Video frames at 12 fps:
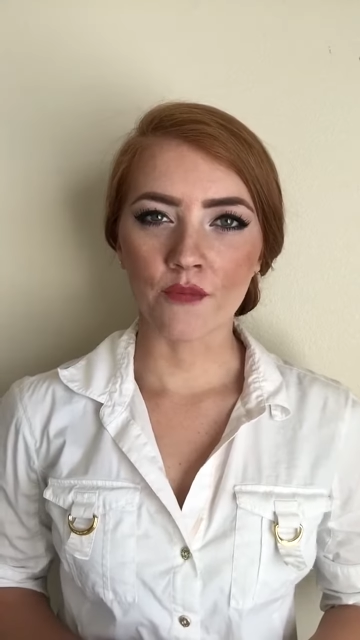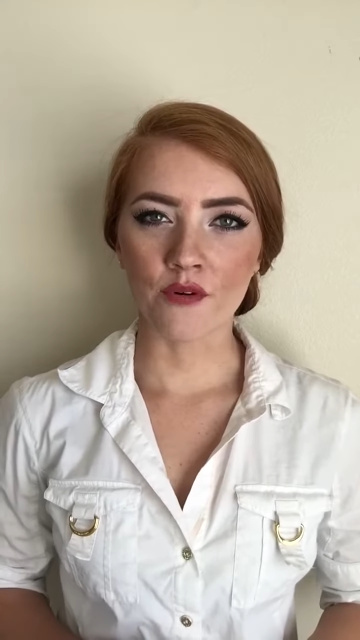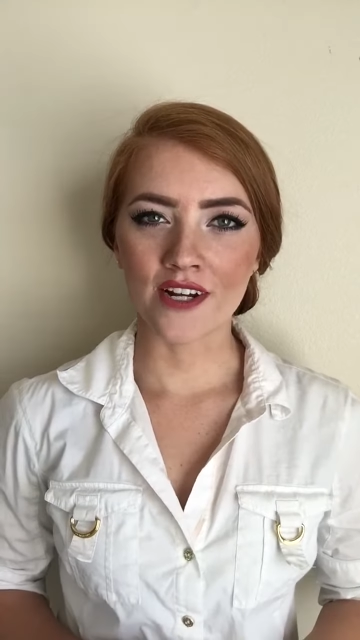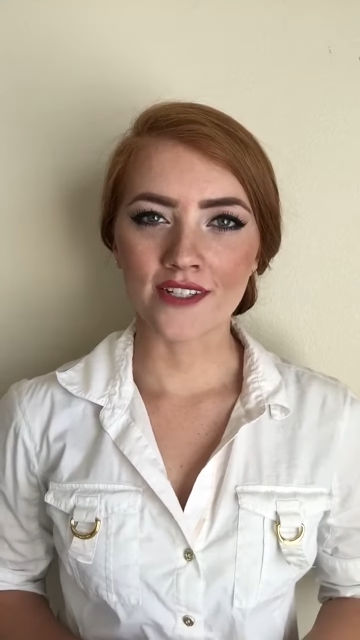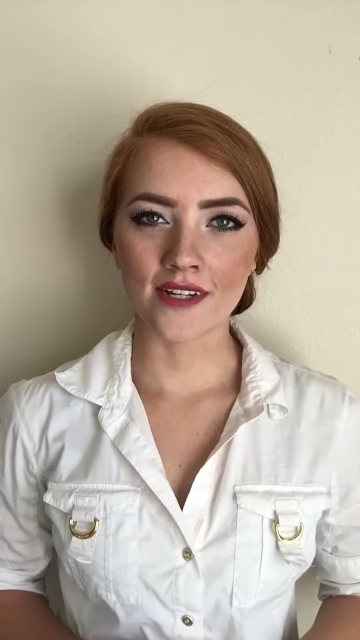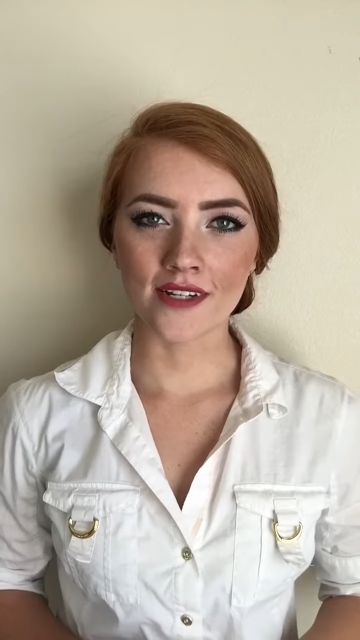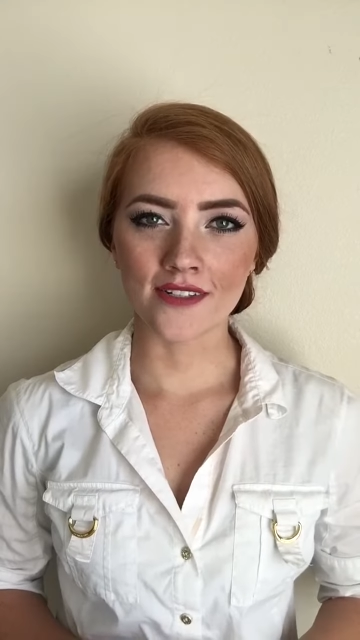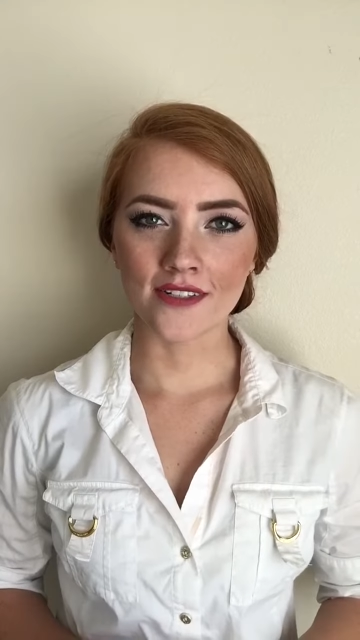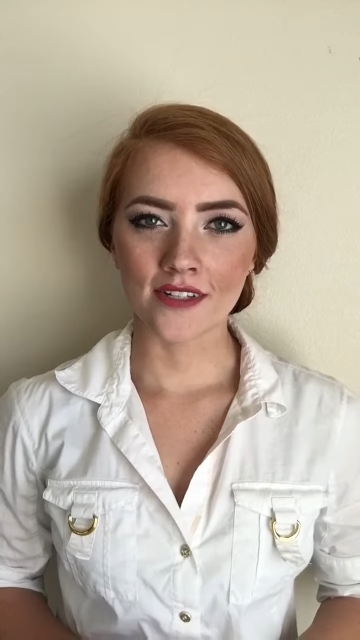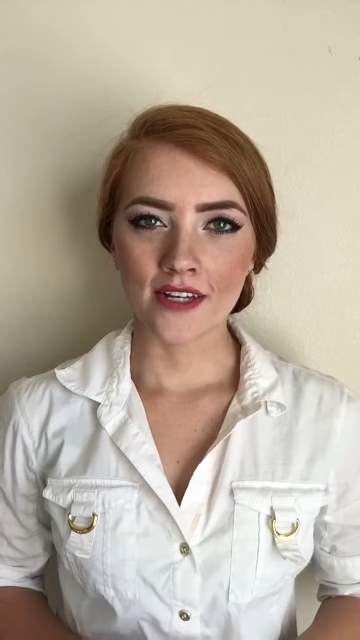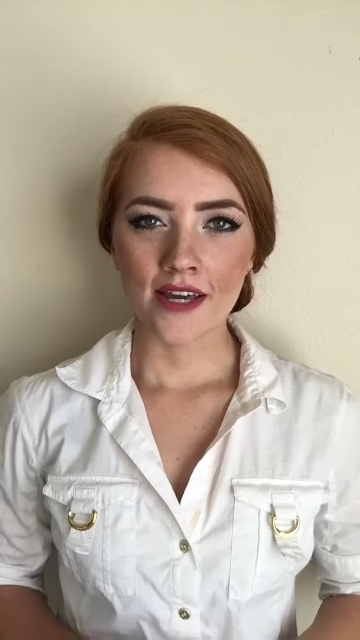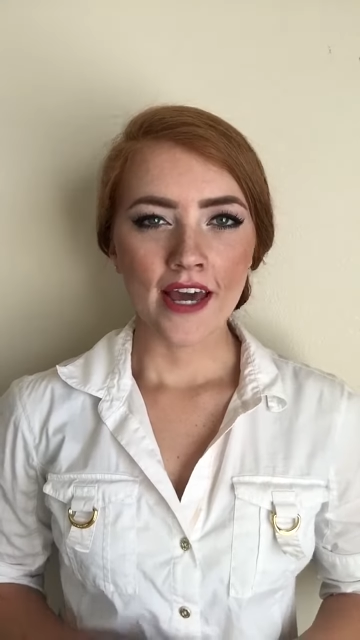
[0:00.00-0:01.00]
president.
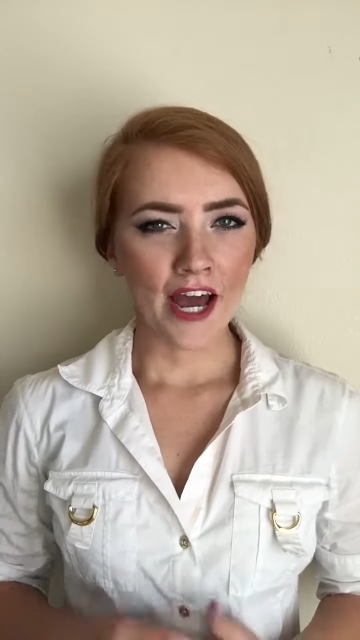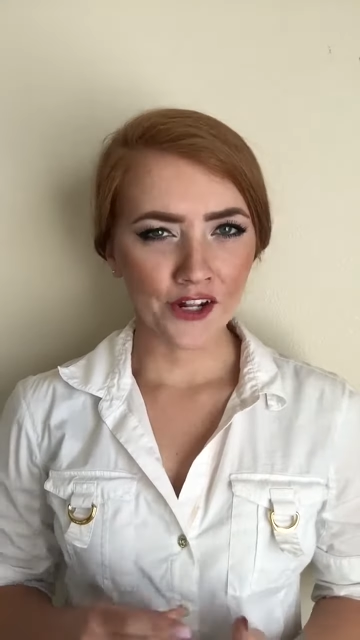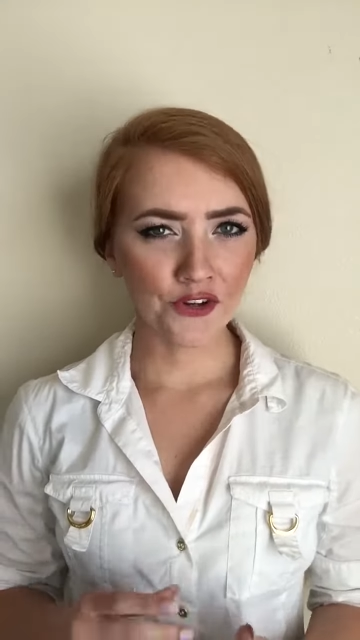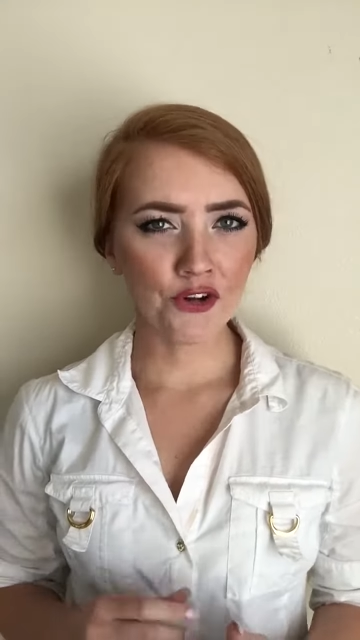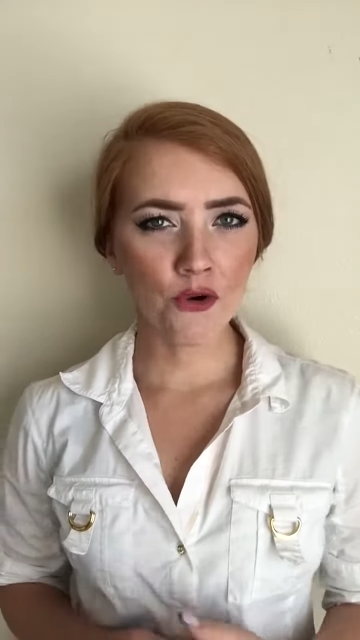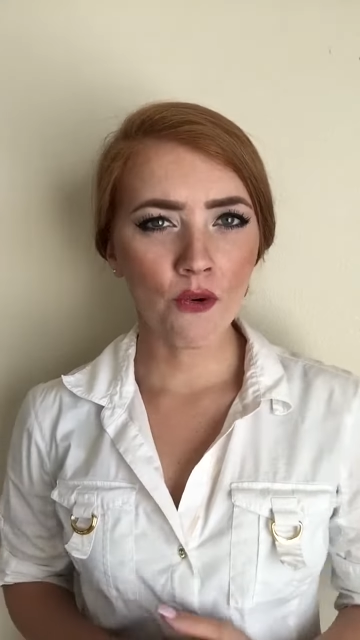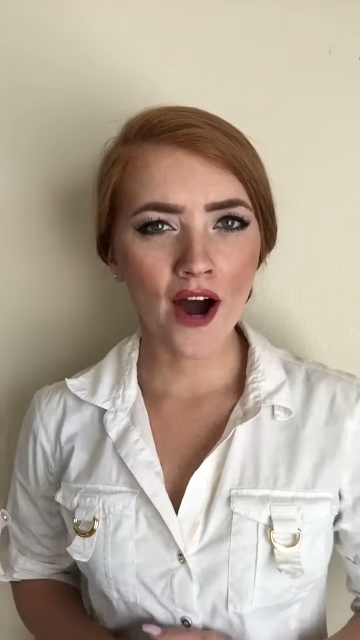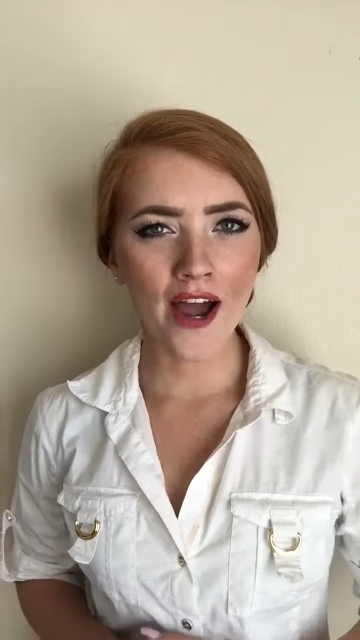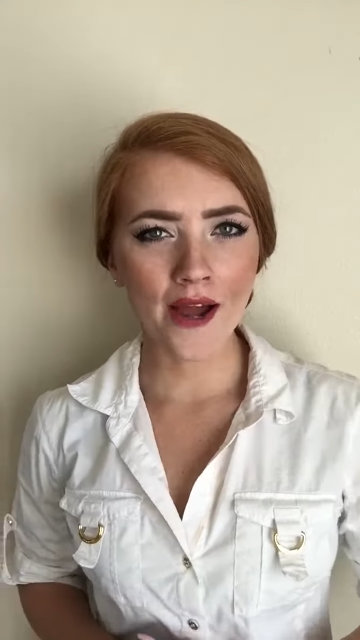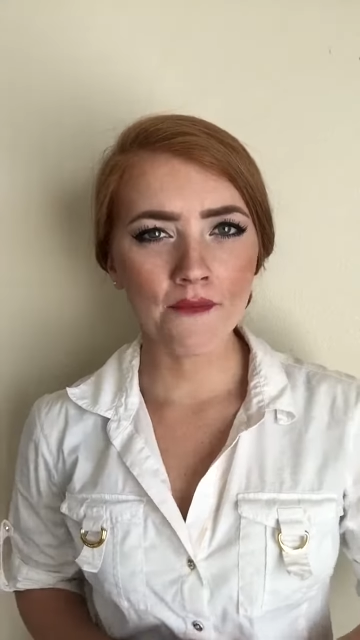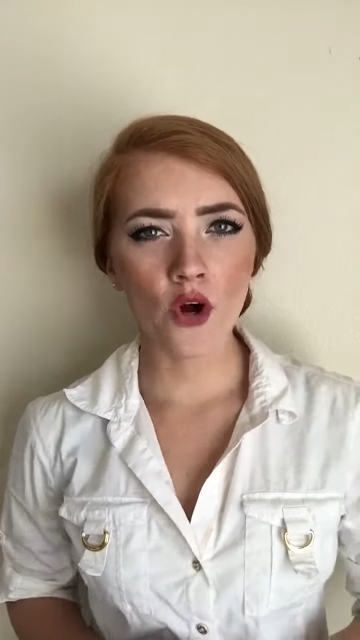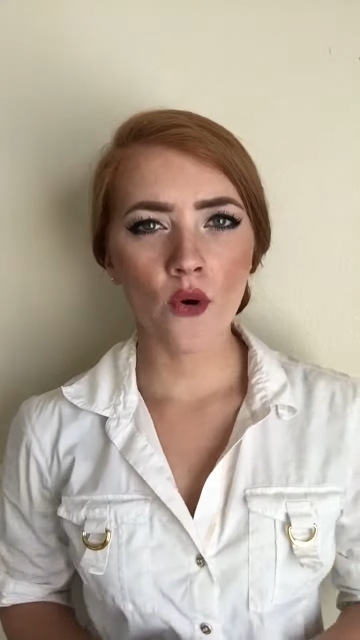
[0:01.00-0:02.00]
And you know why
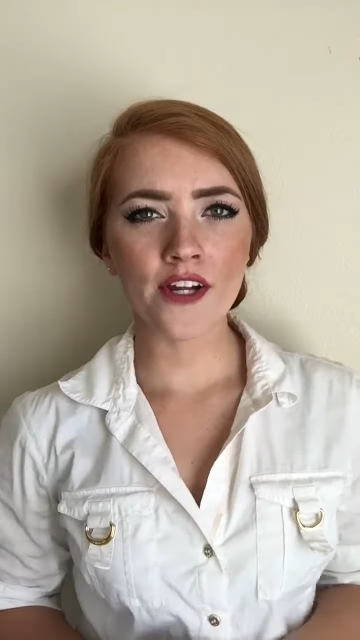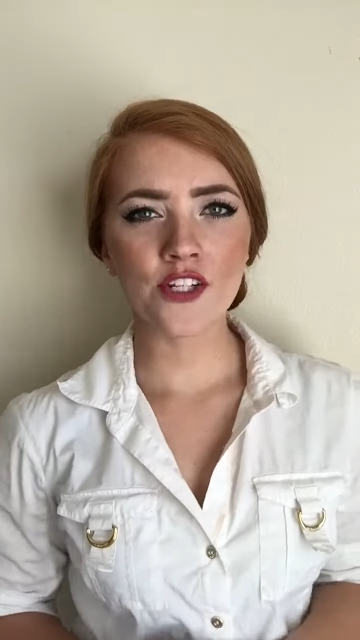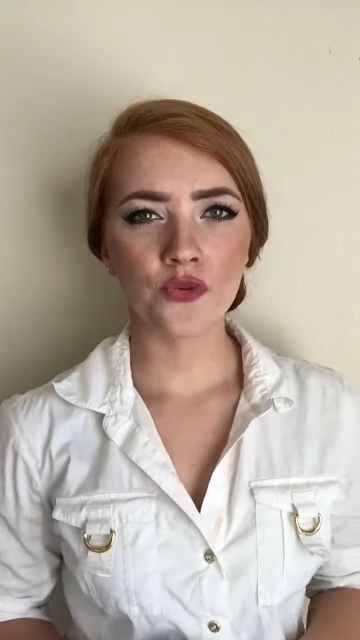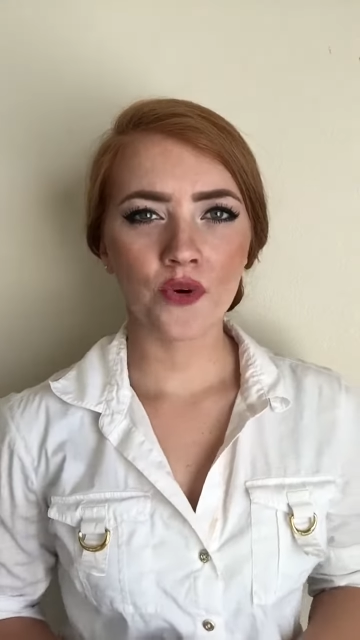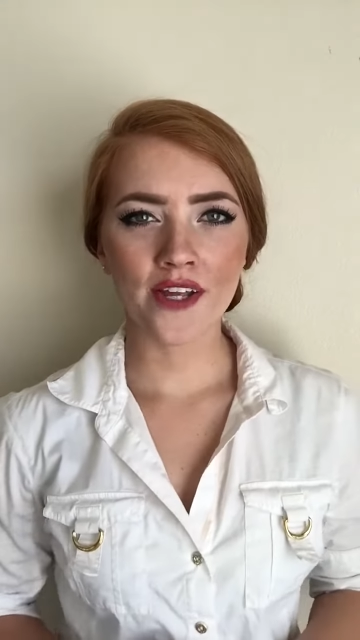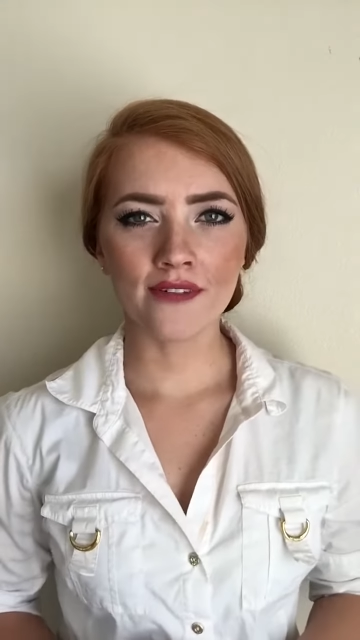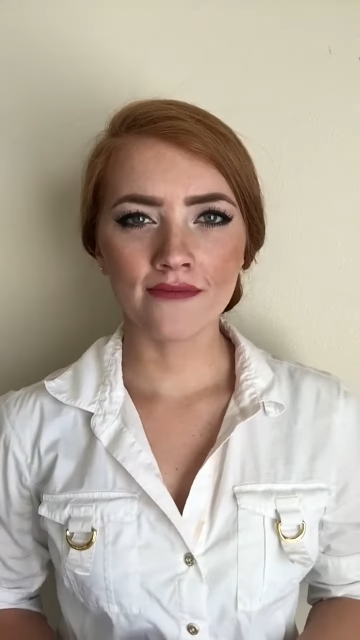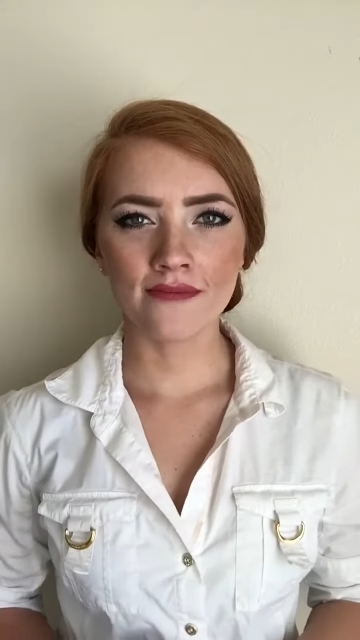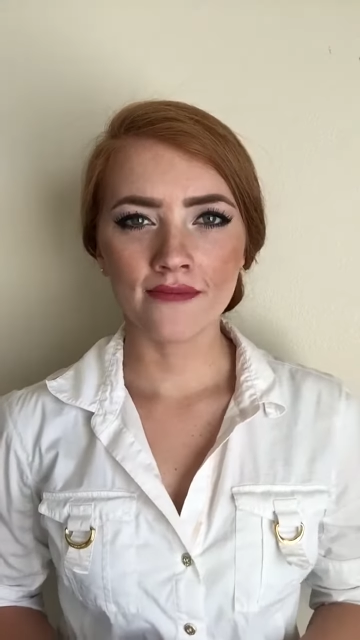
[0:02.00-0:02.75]
I'm going to win?